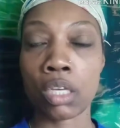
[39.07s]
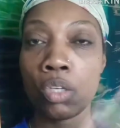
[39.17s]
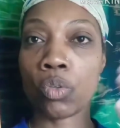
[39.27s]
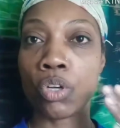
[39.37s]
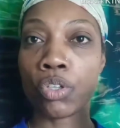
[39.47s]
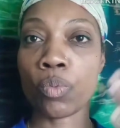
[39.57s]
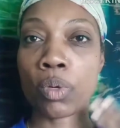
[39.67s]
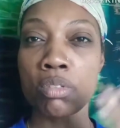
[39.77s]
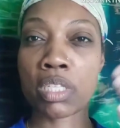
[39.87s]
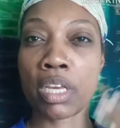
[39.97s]
you know, you
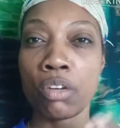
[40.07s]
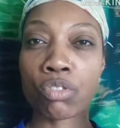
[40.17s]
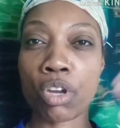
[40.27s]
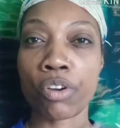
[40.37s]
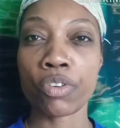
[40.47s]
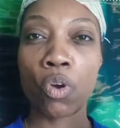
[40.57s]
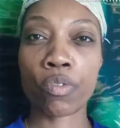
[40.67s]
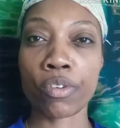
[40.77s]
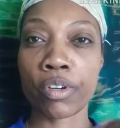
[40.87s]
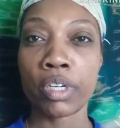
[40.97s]
want cell
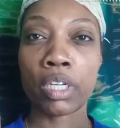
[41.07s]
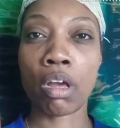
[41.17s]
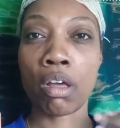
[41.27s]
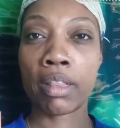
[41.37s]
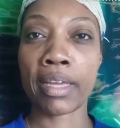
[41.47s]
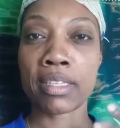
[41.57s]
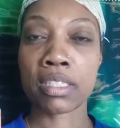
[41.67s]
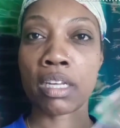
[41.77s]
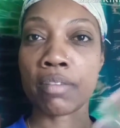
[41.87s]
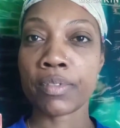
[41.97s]
turnover and all that
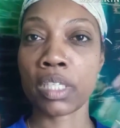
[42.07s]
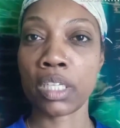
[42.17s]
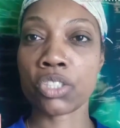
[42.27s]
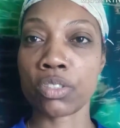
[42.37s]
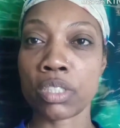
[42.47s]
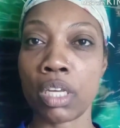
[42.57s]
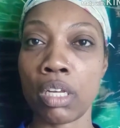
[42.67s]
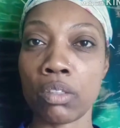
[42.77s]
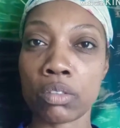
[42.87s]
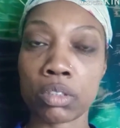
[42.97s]
stuff to get your
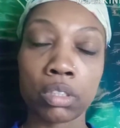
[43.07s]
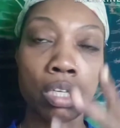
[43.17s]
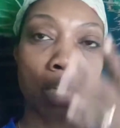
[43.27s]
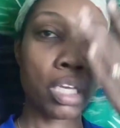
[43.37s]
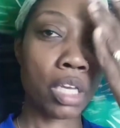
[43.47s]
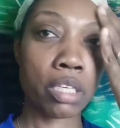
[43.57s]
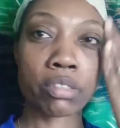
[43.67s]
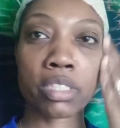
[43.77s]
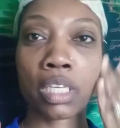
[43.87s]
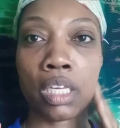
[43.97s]
cells and your
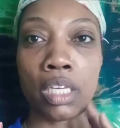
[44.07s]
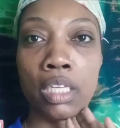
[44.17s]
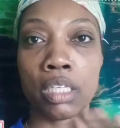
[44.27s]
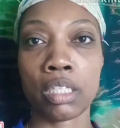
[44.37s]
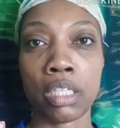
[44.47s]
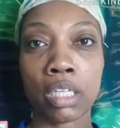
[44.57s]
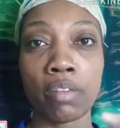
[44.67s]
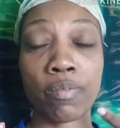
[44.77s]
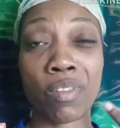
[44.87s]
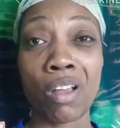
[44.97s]
skin
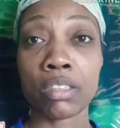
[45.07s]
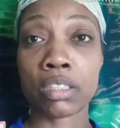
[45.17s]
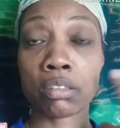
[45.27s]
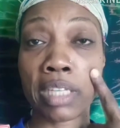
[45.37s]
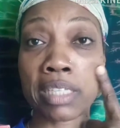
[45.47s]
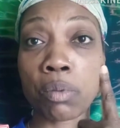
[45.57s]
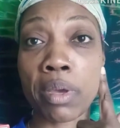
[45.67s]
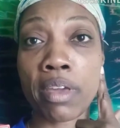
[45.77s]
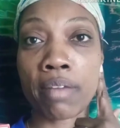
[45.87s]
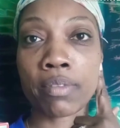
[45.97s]
looking flawless. That's why
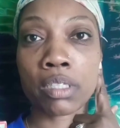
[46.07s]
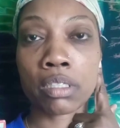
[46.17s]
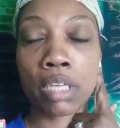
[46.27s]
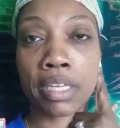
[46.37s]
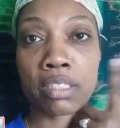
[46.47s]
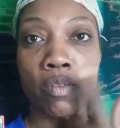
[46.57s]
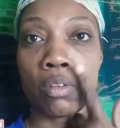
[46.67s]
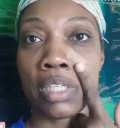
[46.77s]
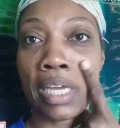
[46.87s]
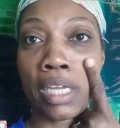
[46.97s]
you have to
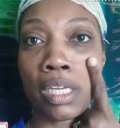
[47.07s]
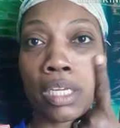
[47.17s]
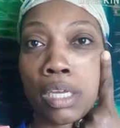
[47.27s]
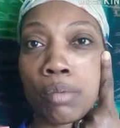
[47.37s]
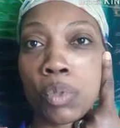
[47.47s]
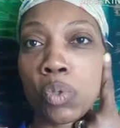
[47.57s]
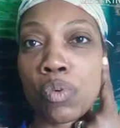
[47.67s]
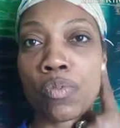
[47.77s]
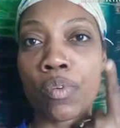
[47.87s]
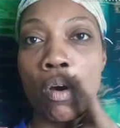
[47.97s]
exfoliate and
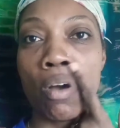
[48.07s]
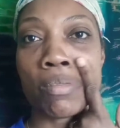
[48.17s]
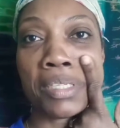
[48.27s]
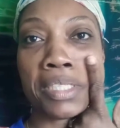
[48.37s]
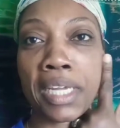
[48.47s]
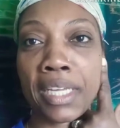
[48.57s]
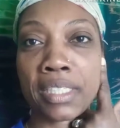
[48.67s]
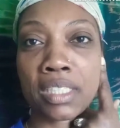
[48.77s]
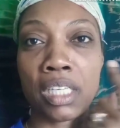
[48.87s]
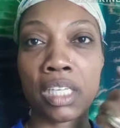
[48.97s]
move all the dead
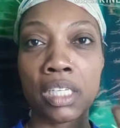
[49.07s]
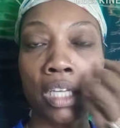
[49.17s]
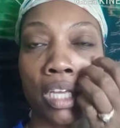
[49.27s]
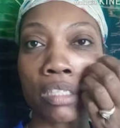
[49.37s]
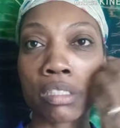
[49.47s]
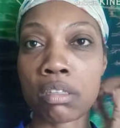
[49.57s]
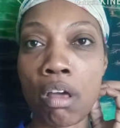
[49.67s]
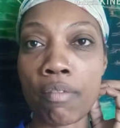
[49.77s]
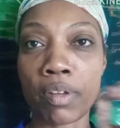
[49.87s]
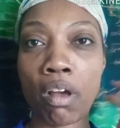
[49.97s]
skin,
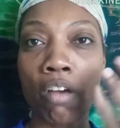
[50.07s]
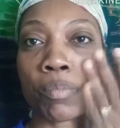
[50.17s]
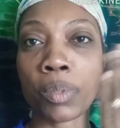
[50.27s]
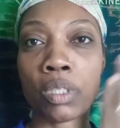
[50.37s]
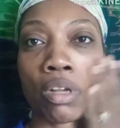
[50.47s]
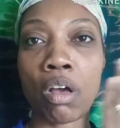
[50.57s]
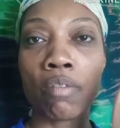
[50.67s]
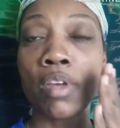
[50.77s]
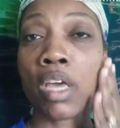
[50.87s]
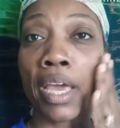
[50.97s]
slough it off, pull it
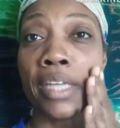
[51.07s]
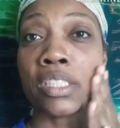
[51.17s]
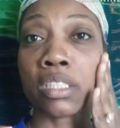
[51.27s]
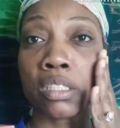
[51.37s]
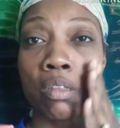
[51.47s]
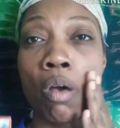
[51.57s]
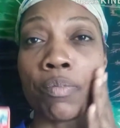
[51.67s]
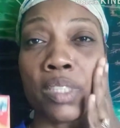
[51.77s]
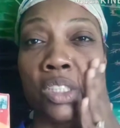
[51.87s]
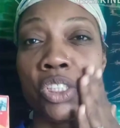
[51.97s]
off, and just
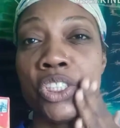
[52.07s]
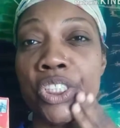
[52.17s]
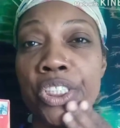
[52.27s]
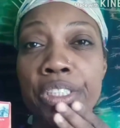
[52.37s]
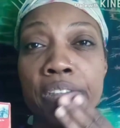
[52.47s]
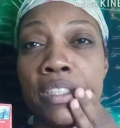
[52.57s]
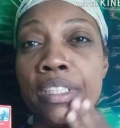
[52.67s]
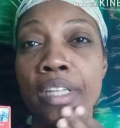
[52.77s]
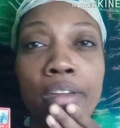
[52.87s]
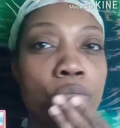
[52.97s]
softly,
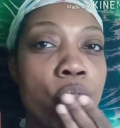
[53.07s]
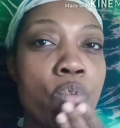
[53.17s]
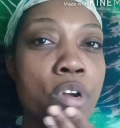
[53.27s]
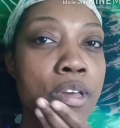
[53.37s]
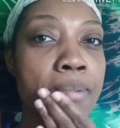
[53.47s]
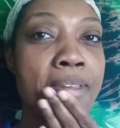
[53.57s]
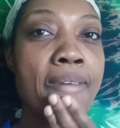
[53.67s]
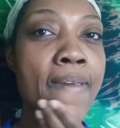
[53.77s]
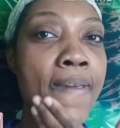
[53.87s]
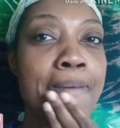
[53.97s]
gently, like, rub
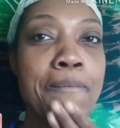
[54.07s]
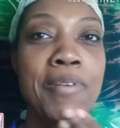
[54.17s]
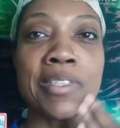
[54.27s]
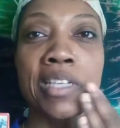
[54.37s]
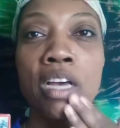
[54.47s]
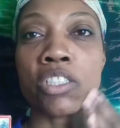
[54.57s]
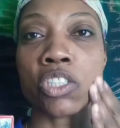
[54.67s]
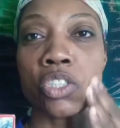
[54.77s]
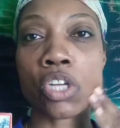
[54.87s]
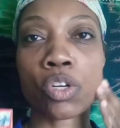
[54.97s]
it, massage
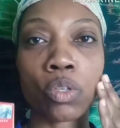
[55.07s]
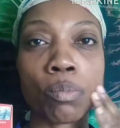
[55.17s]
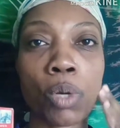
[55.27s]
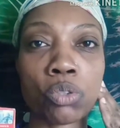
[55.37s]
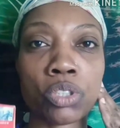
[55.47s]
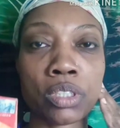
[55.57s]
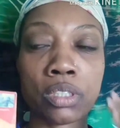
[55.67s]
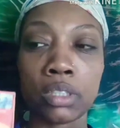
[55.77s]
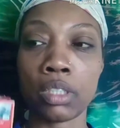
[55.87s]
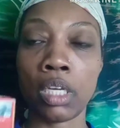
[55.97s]
in circular
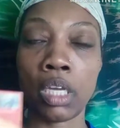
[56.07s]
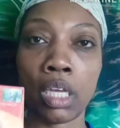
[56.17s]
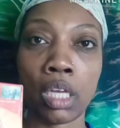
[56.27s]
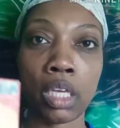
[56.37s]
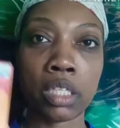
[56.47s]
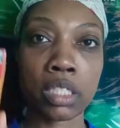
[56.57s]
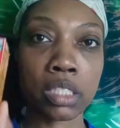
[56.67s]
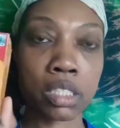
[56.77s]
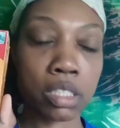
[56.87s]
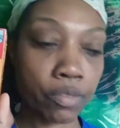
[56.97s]
motion. And this
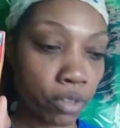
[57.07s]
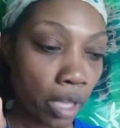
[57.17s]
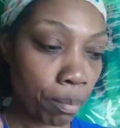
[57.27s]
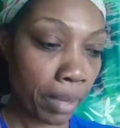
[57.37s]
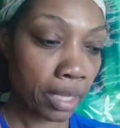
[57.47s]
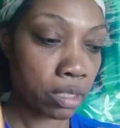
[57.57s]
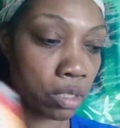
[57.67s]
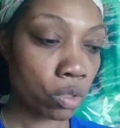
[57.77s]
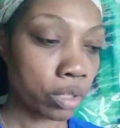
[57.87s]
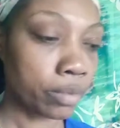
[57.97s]
is good for that baking
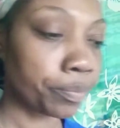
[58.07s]
soda.